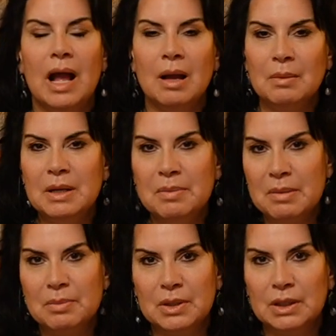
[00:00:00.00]
how many
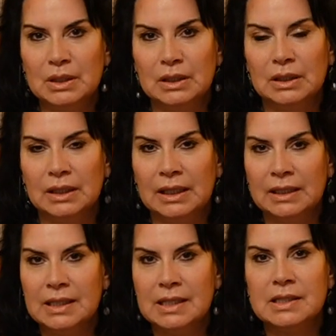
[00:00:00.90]
people
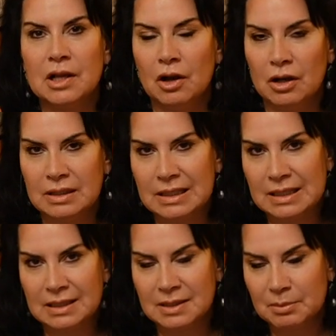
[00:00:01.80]
in this
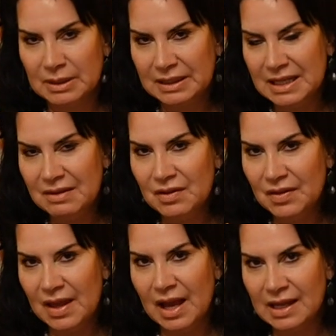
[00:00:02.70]
audience believe in the